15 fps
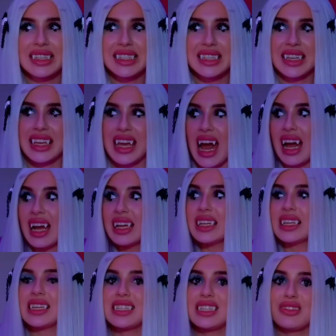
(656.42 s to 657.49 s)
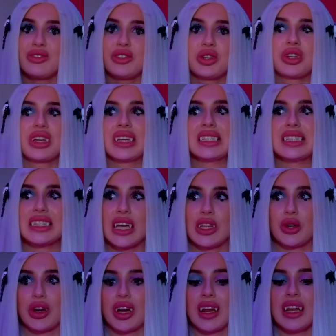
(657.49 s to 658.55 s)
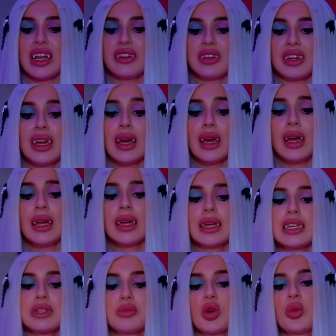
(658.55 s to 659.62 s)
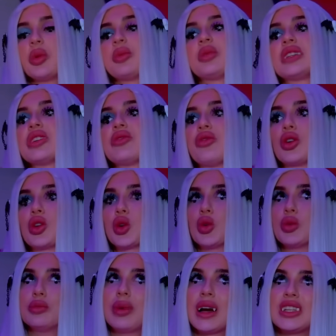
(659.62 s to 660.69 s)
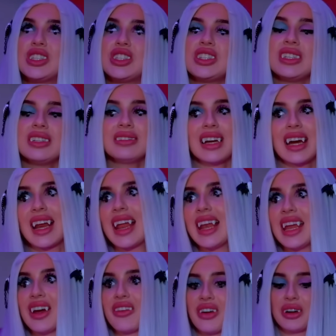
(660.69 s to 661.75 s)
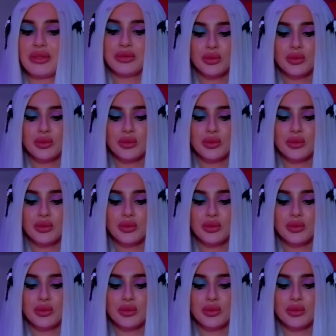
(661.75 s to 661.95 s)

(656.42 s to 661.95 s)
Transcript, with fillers: Me. And in case I don't get it tomorrow, I can caption this almost queen.